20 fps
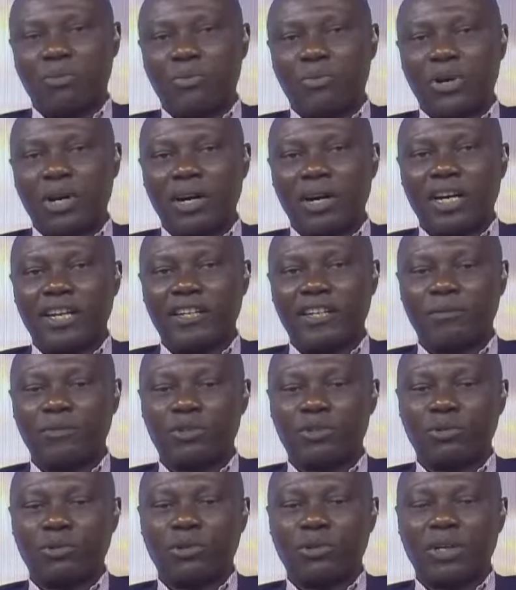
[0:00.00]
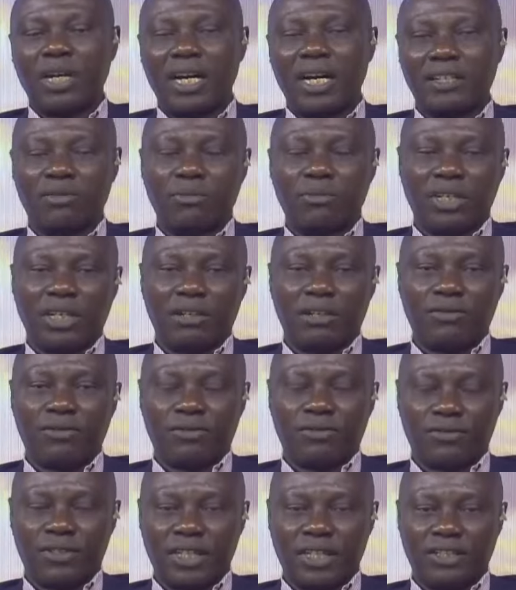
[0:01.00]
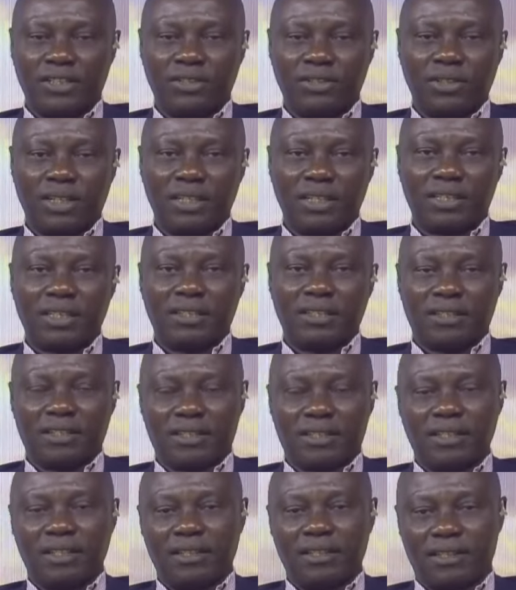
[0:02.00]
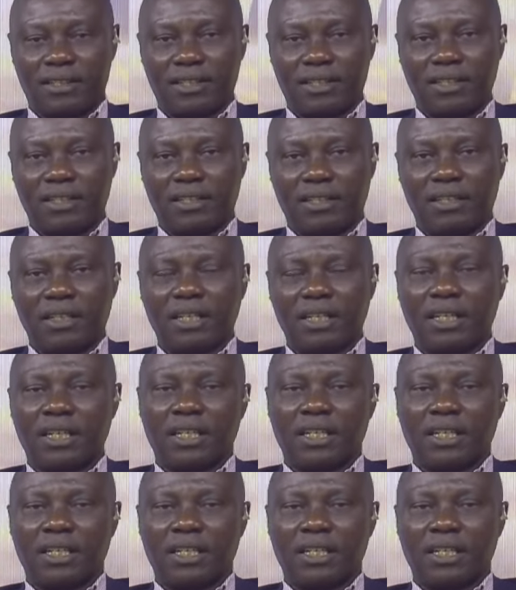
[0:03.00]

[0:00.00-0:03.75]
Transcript: empower him to act on behalf of Nigerians as the CNC.